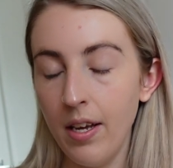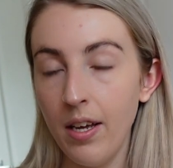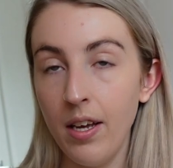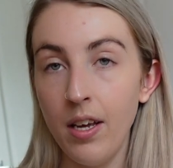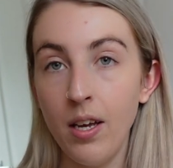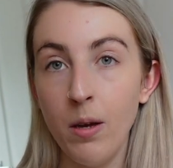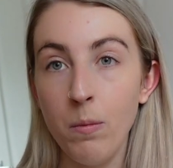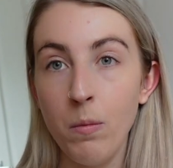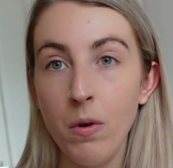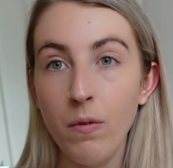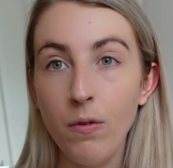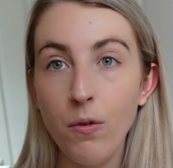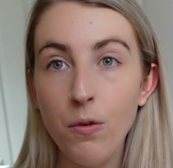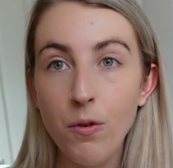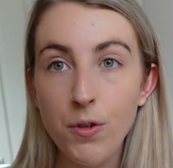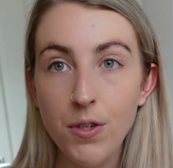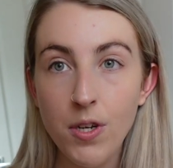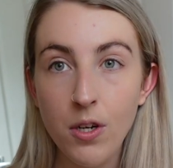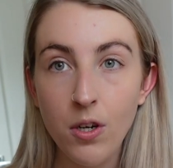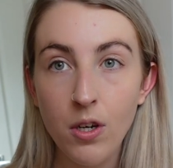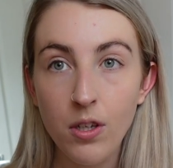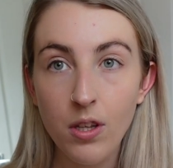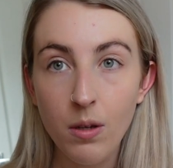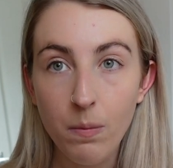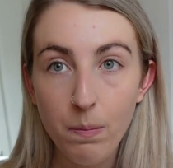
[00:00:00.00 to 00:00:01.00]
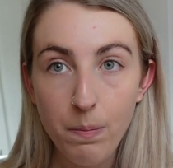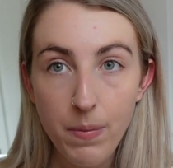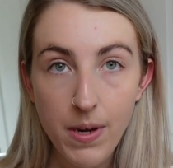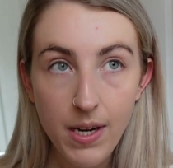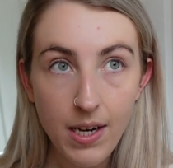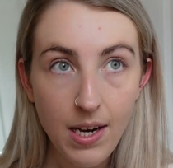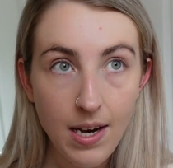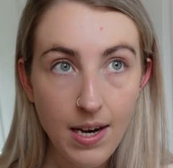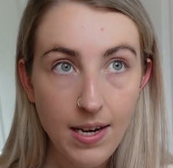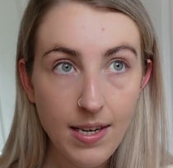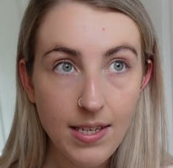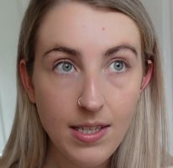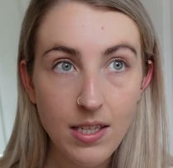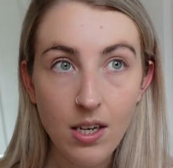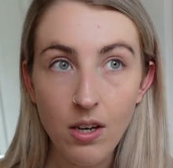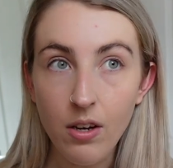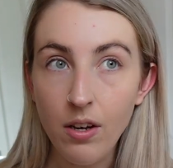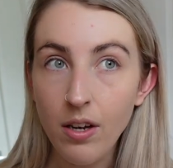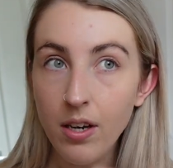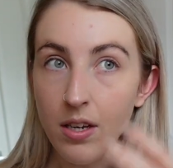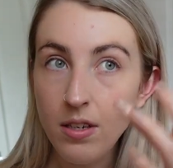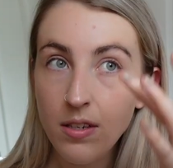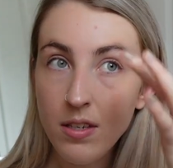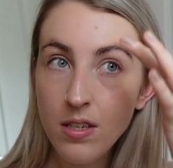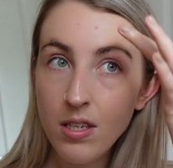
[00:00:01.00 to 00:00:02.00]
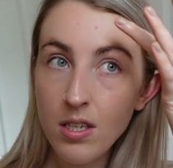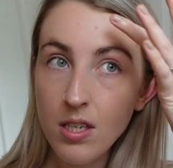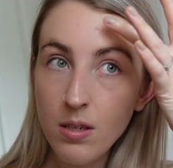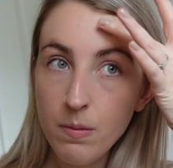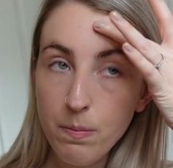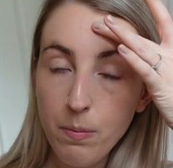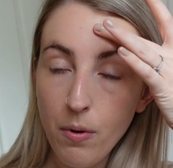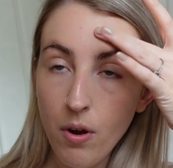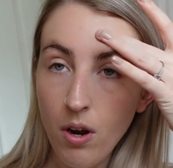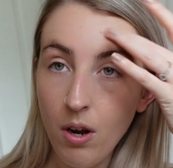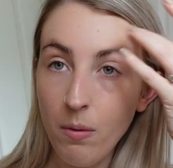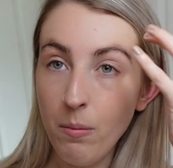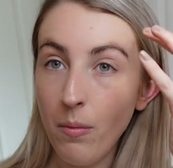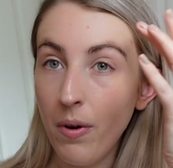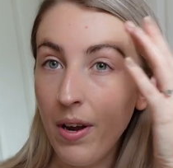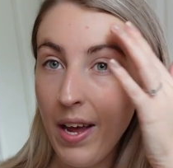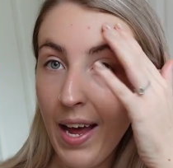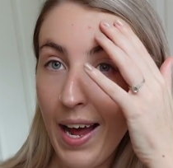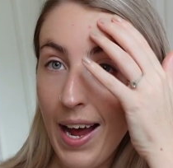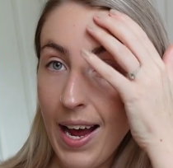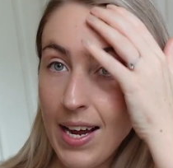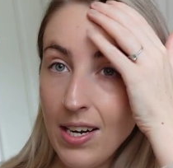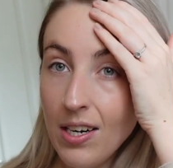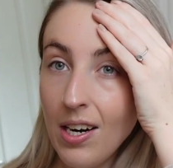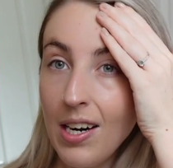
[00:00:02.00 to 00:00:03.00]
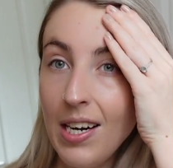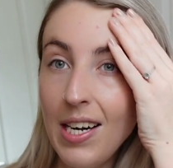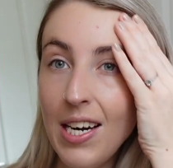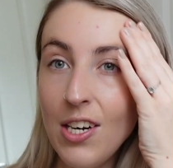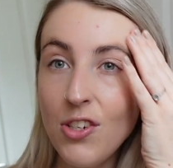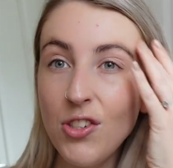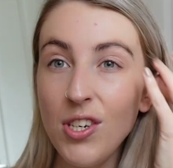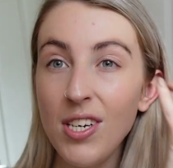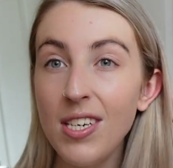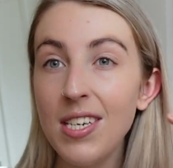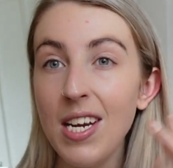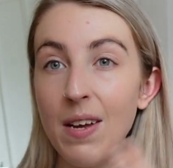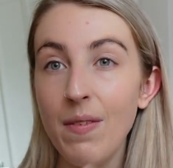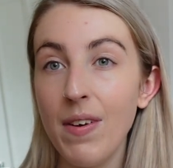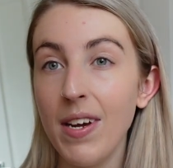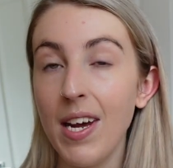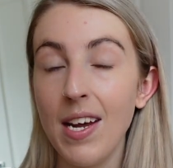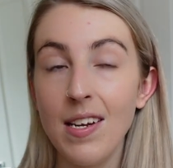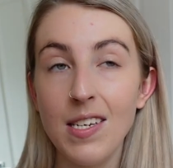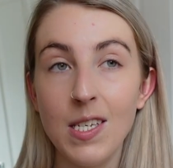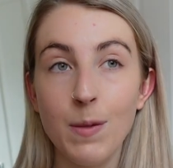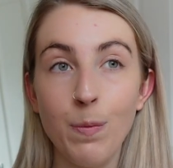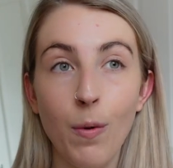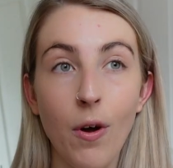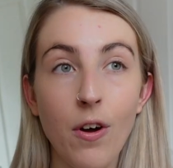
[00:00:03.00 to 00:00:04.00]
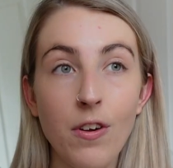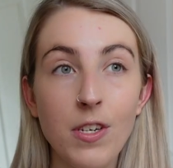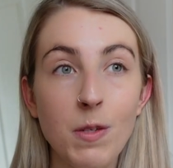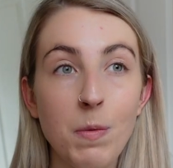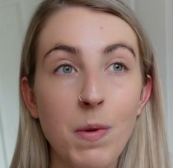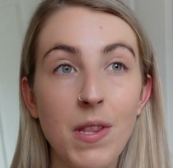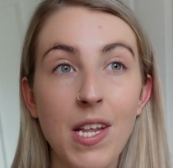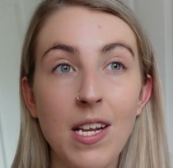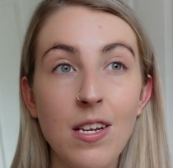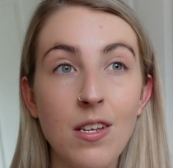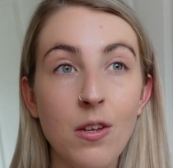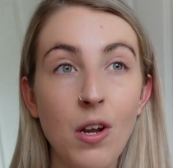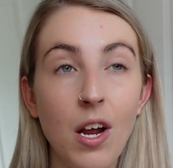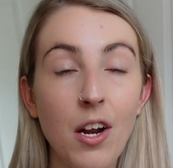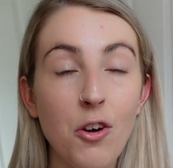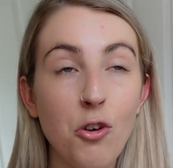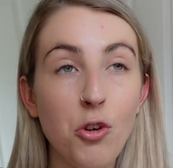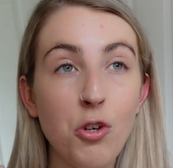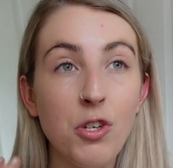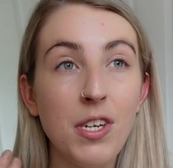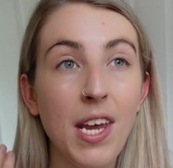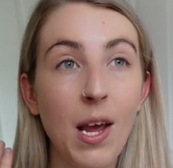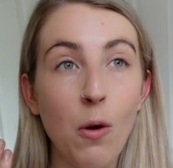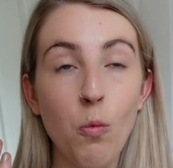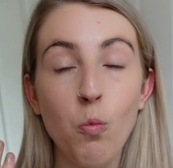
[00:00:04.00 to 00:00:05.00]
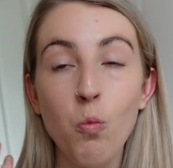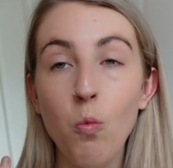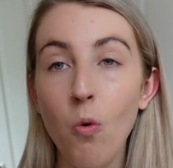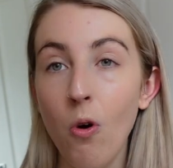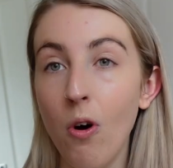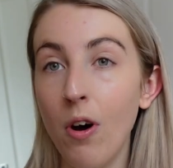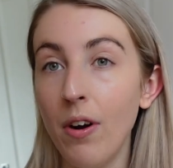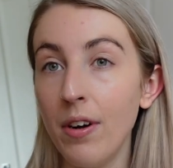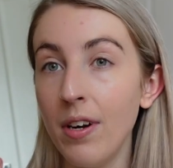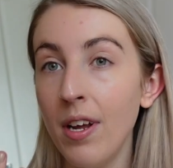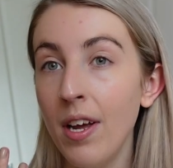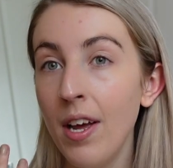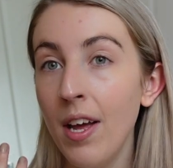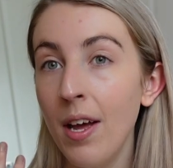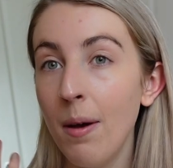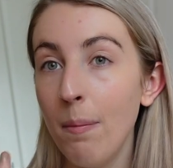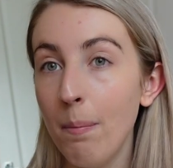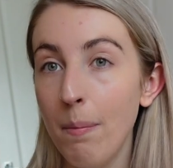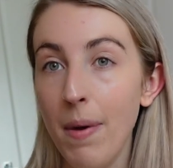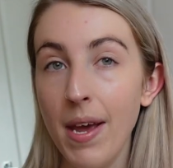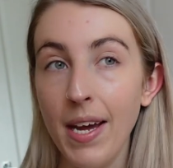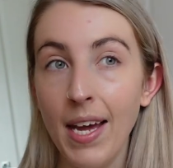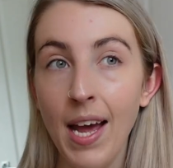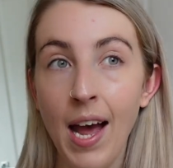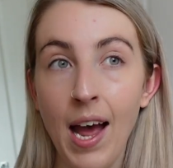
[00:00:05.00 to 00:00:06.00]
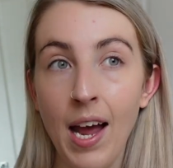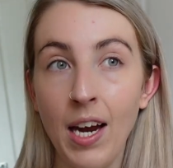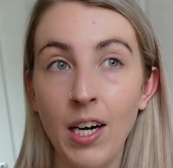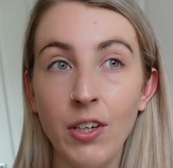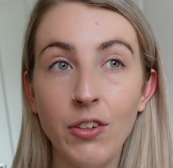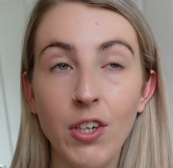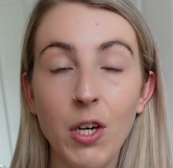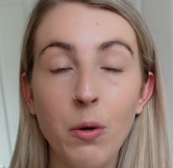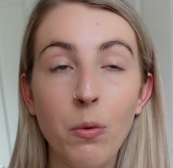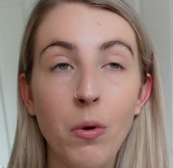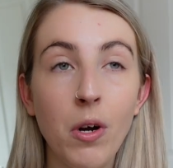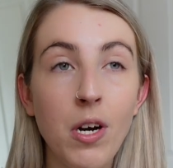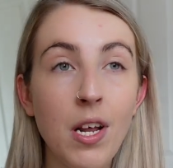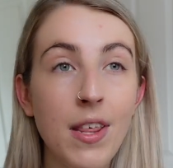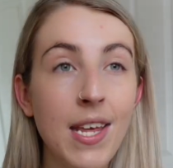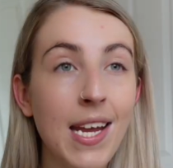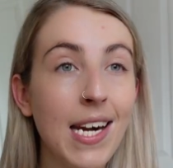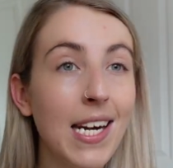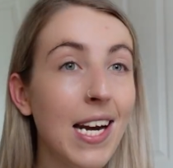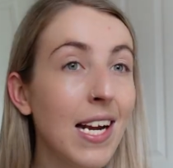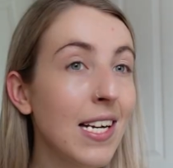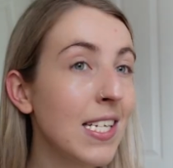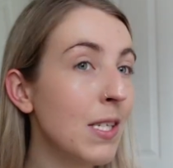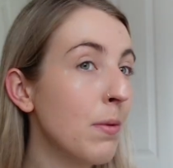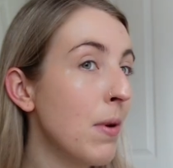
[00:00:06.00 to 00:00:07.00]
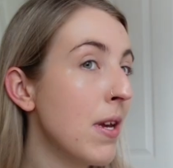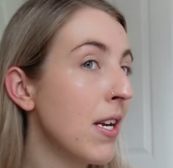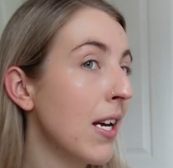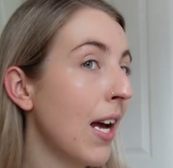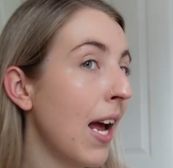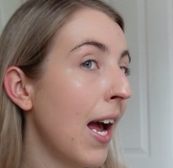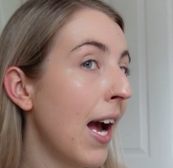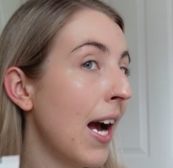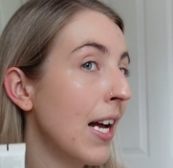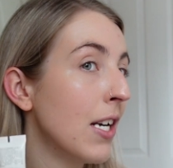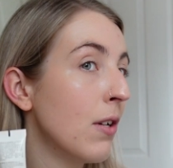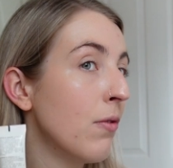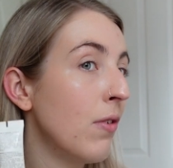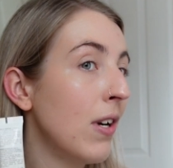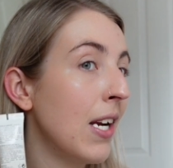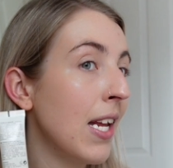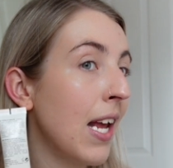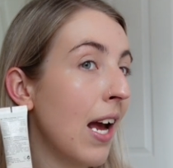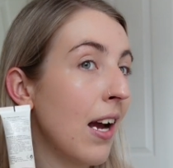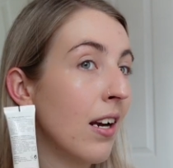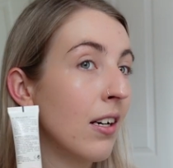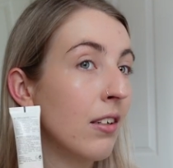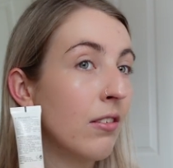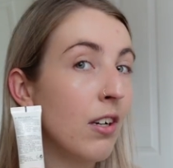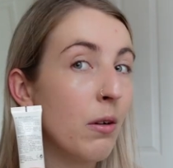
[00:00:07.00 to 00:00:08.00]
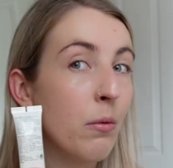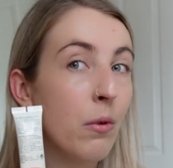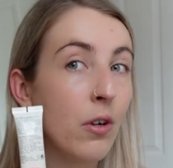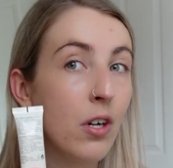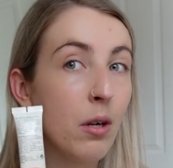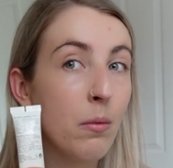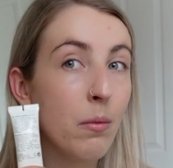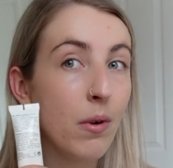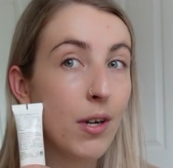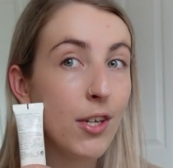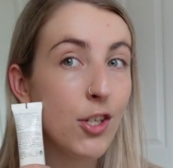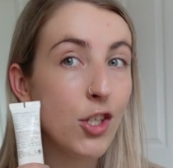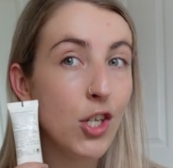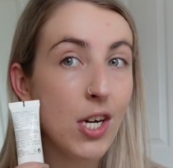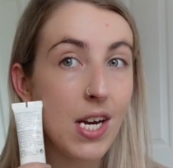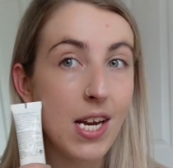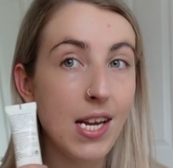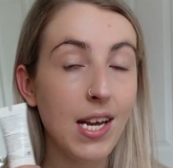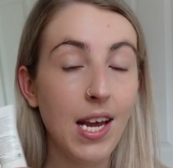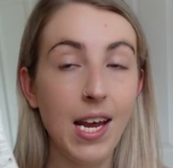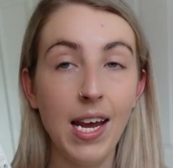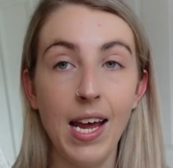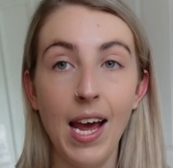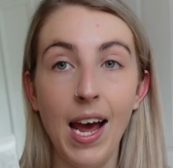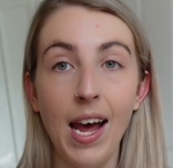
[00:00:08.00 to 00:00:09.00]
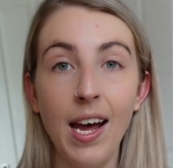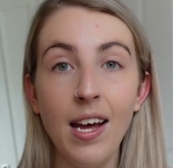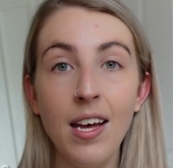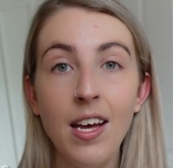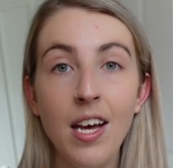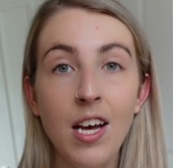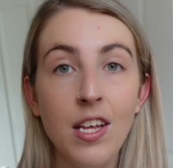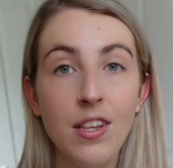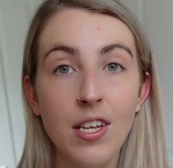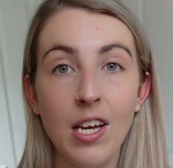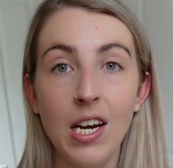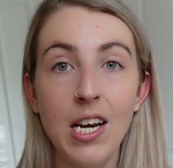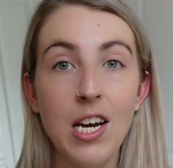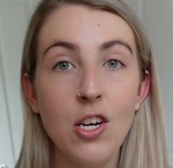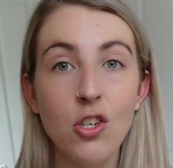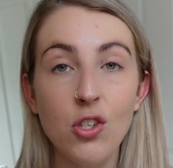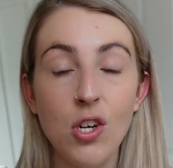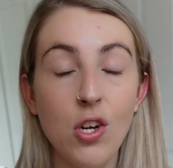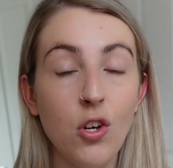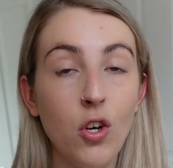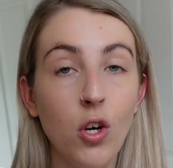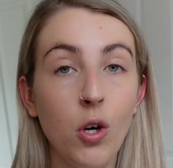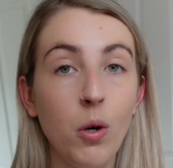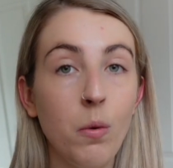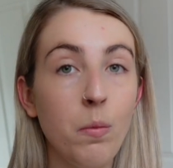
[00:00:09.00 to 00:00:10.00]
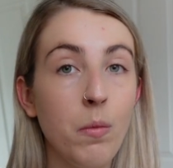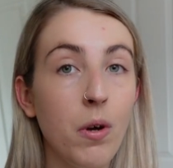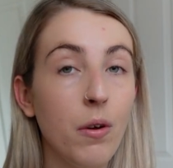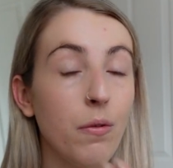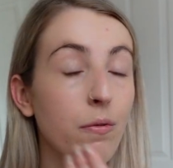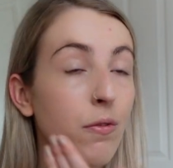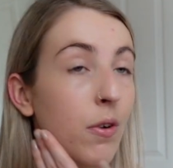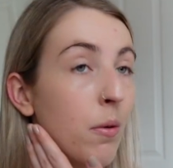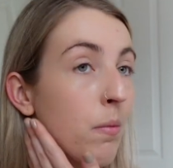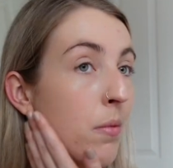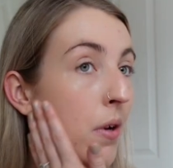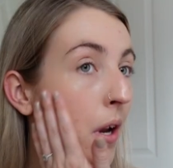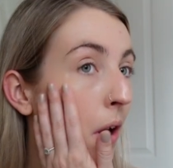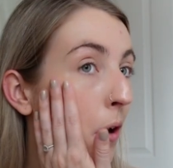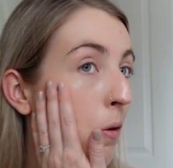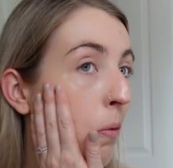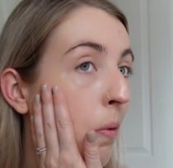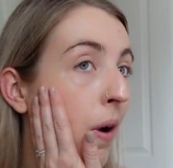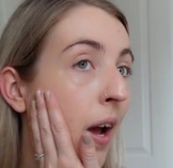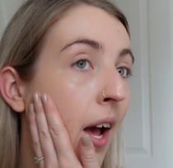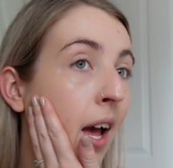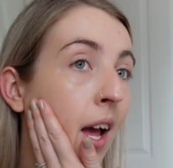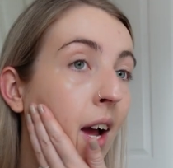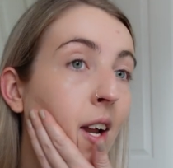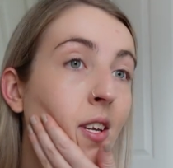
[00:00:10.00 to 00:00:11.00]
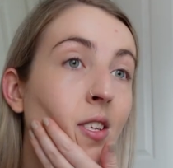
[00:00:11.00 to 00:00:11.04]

I've also got the biggest like spot on my head. I literally never get spots, but then I'll just get one mega angry one. I think last week I had a really angry one on my cheek here that literally come up from nowhere.